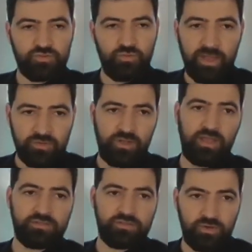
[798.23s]
to
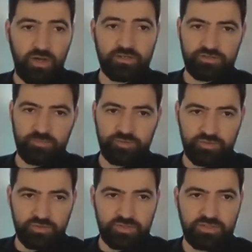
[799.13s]
educate you on this
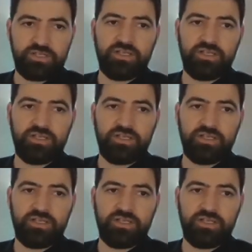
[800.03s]
opportunity,